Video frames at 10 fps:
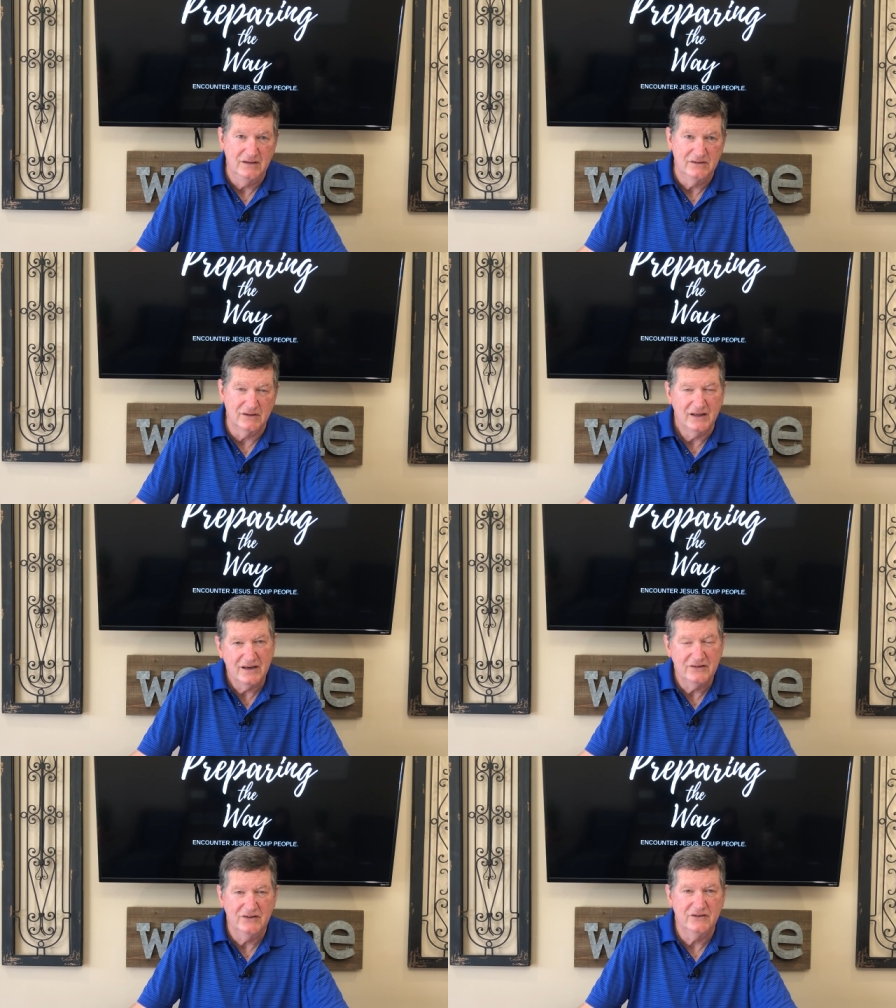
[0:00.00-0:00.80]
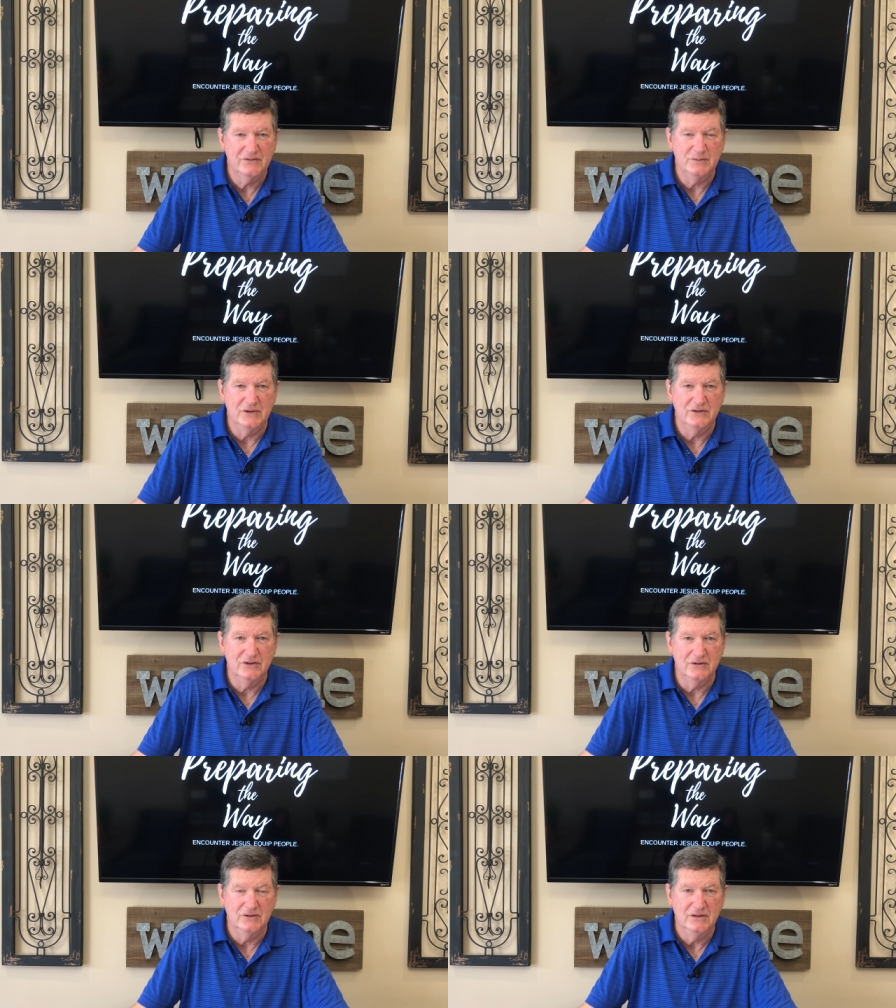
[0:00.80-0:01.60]
So let us hear from you
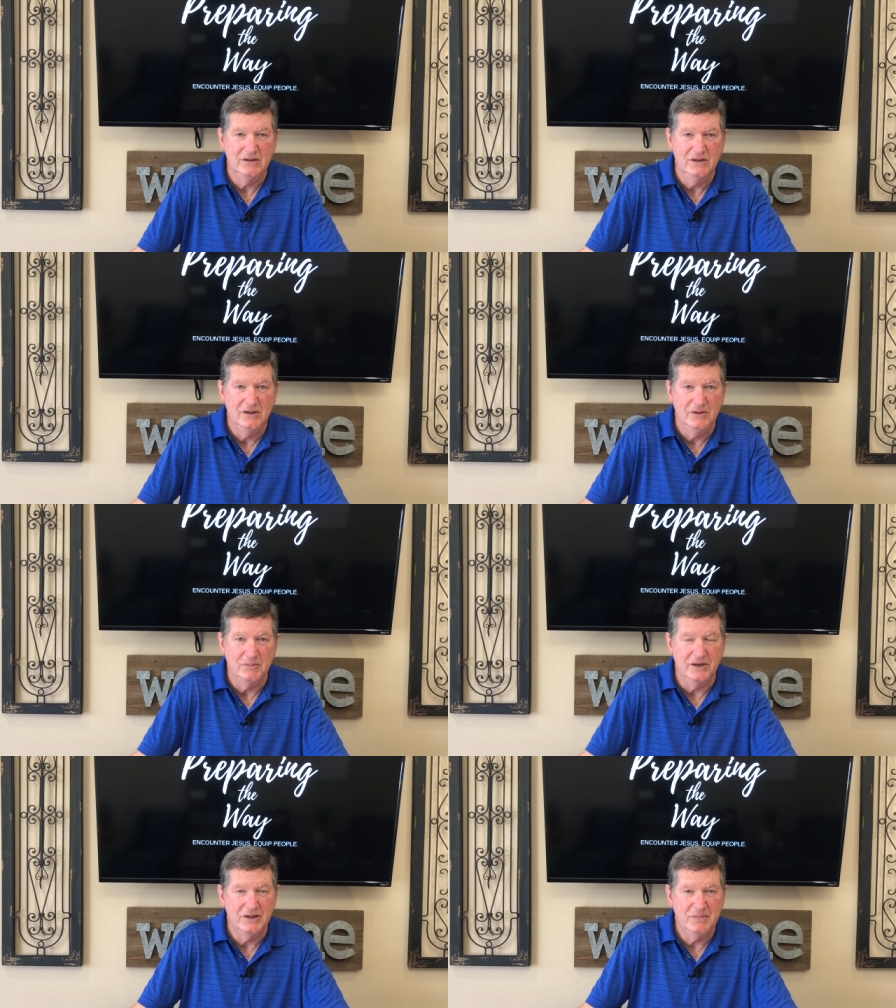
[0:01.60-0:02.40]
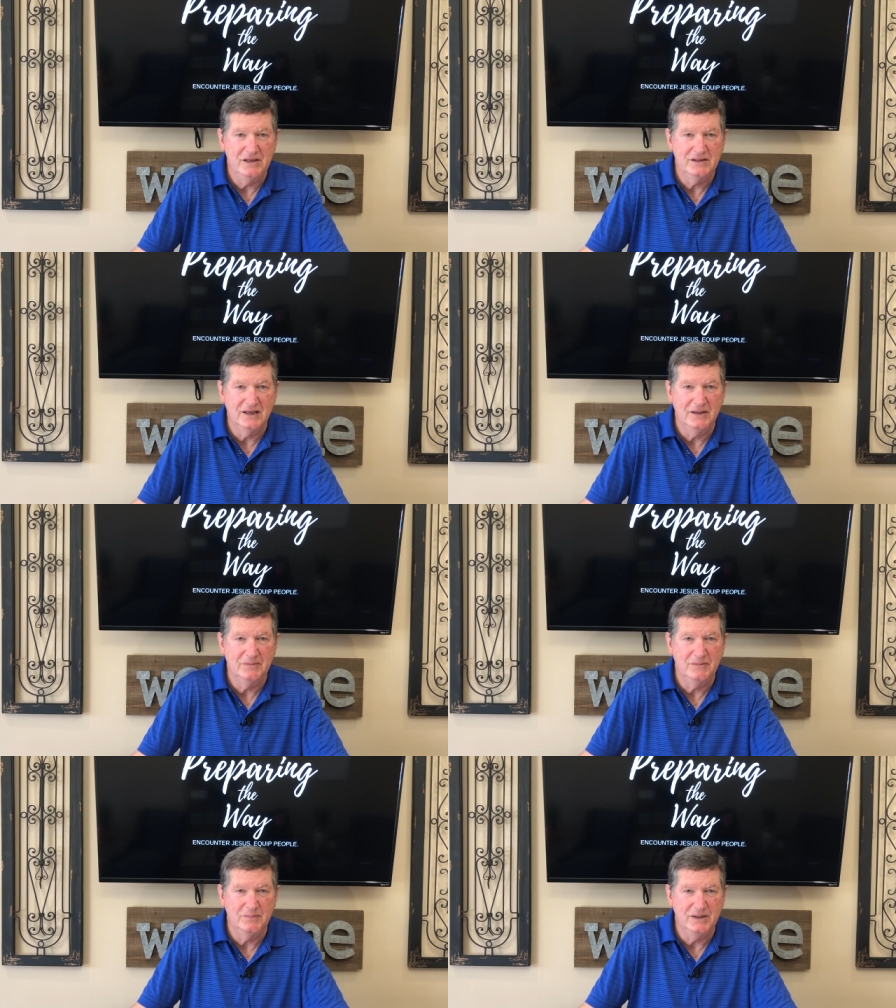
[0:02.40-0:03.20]
too. But in the
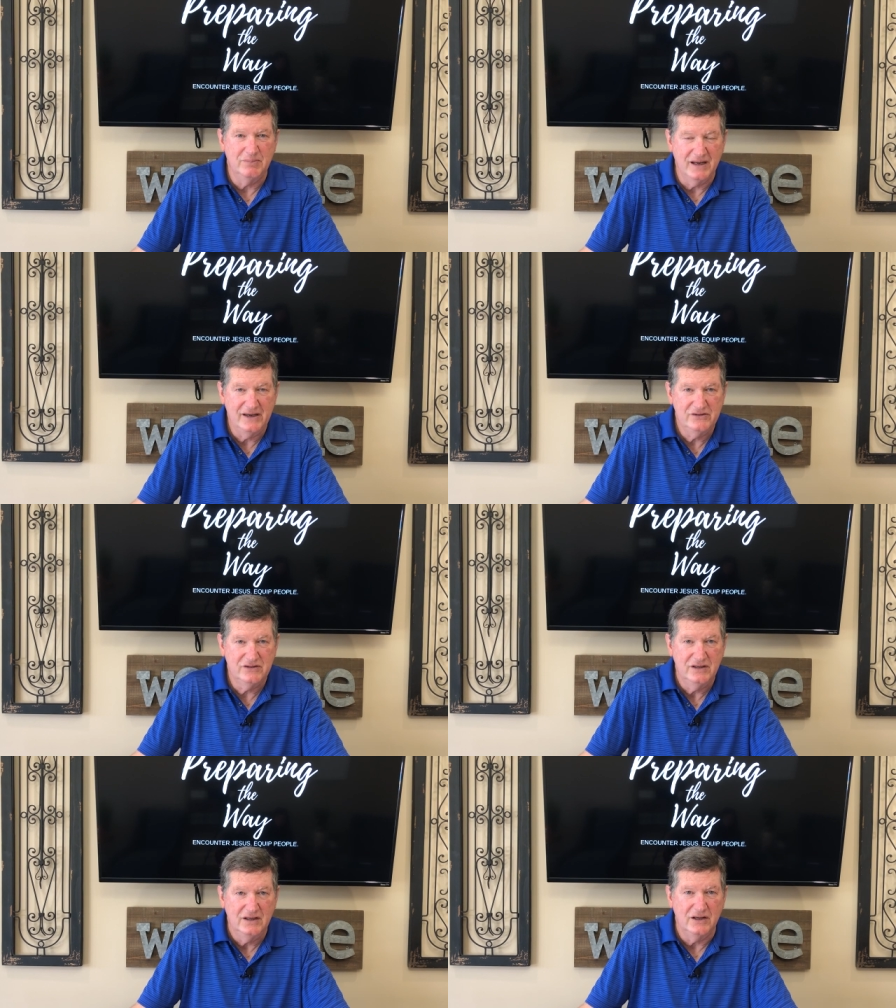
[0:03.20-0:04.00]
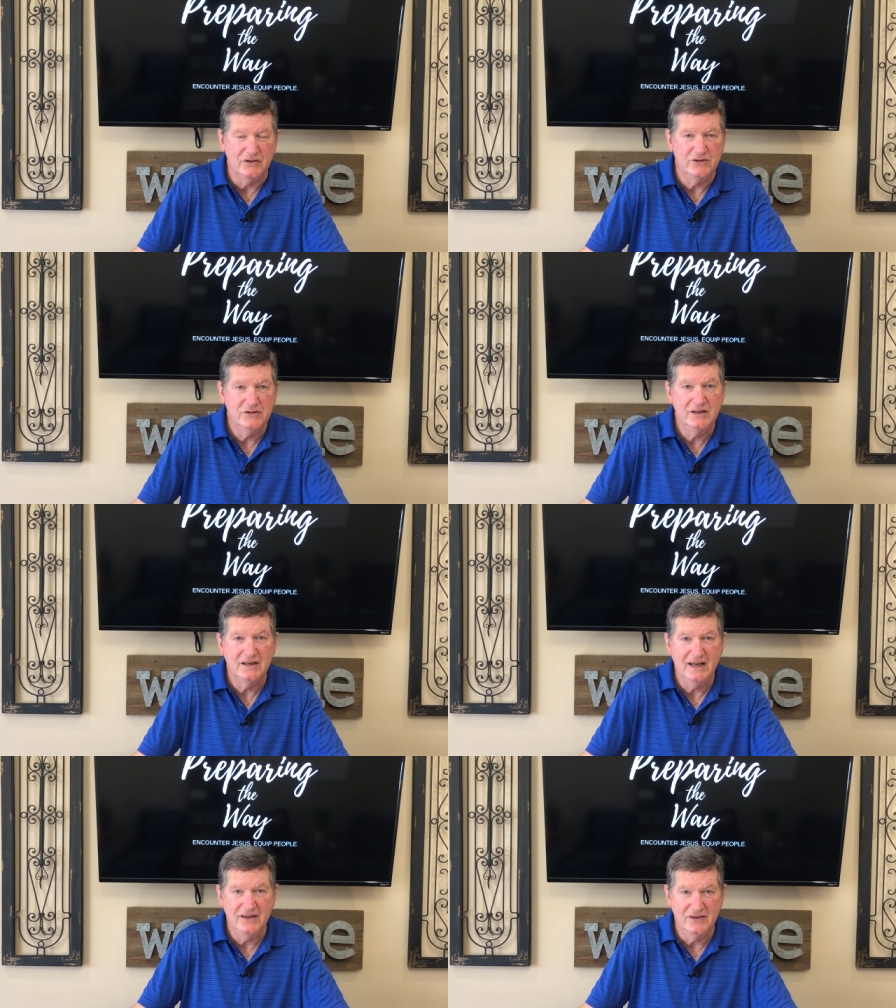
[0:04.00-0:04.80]
meantime, be blessed and tune in
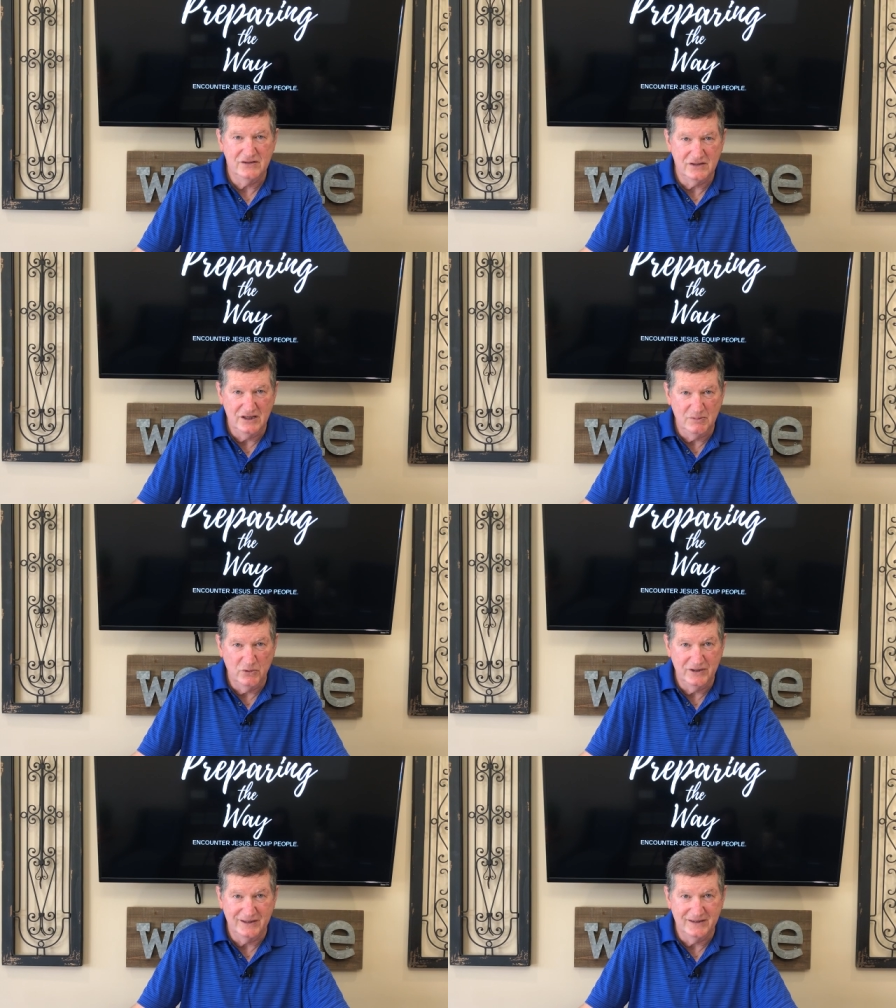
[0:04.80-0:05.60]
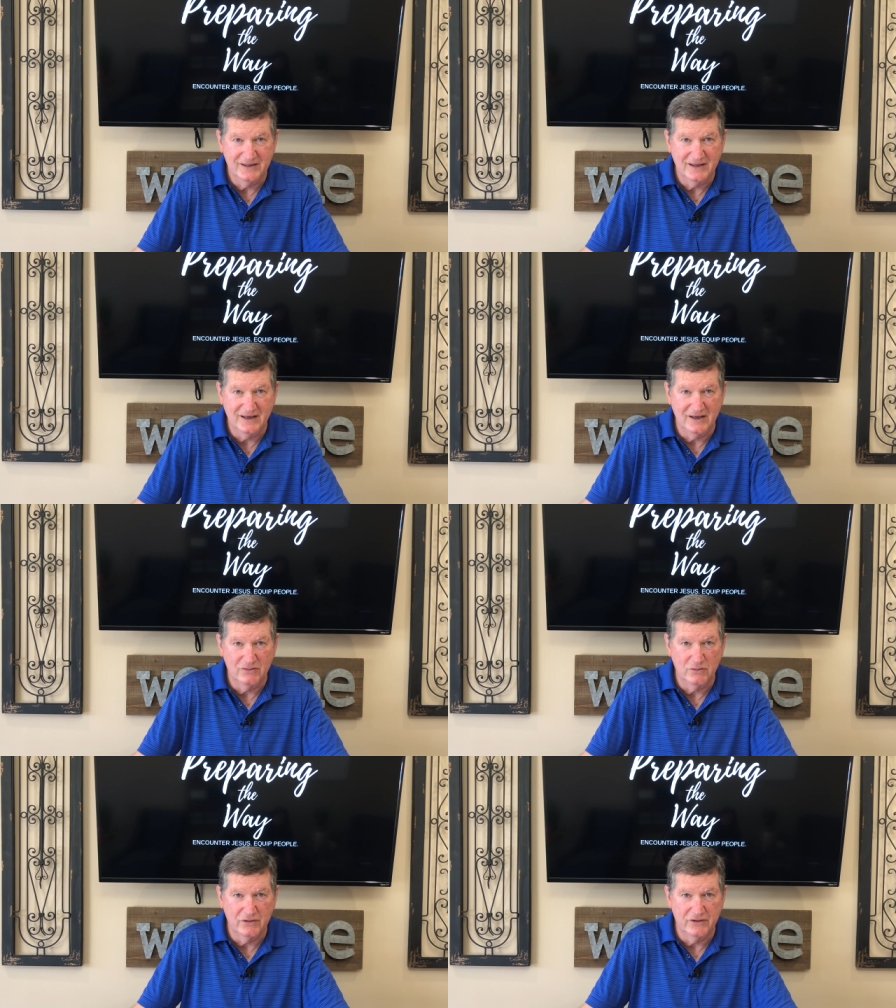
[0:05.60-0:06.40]
again this Sunday morning at 10 o'clock
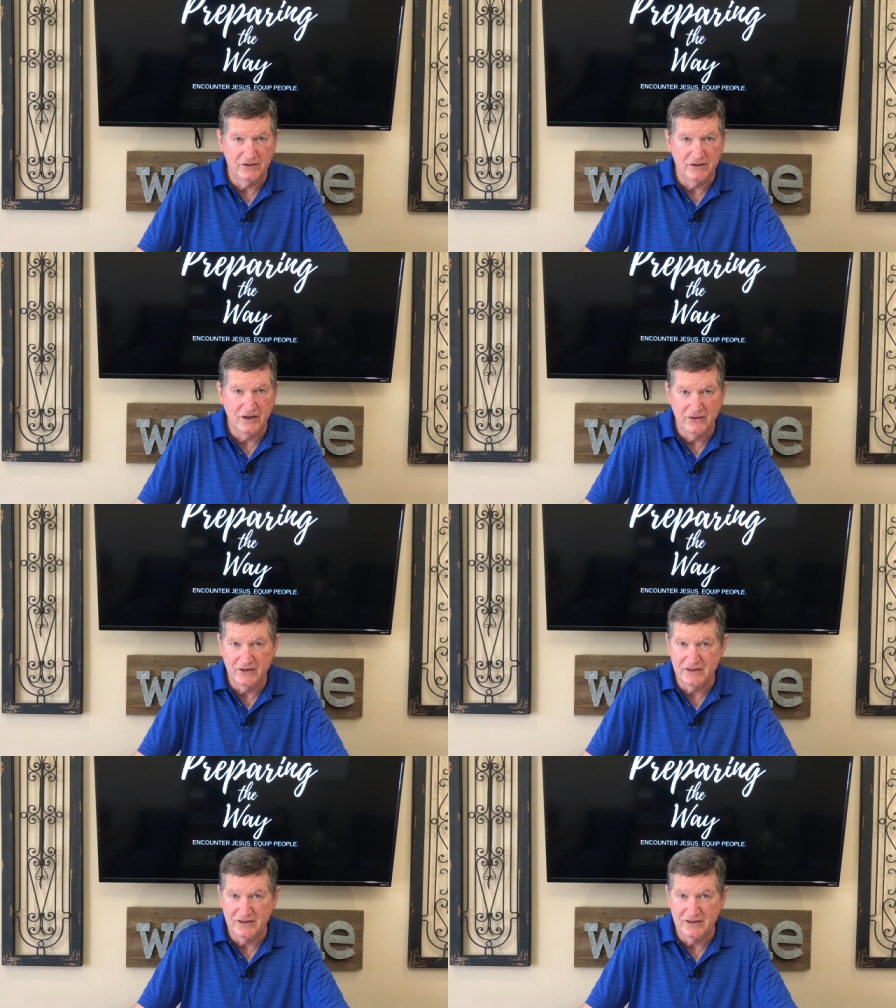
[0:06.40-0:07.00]
where there's another